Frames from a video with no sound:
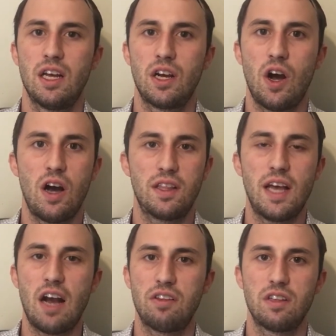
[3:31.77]
costs
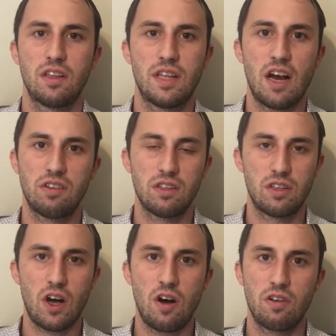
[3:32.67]
thousands and thousands of
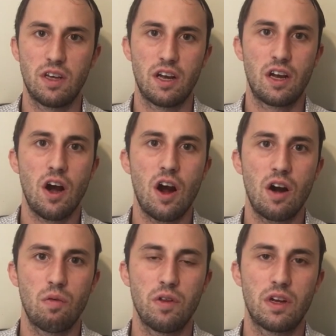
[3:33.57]
dollars like a
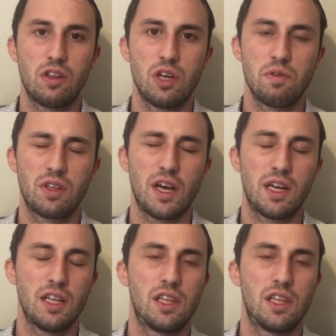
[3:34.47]
car where the consumer is likely to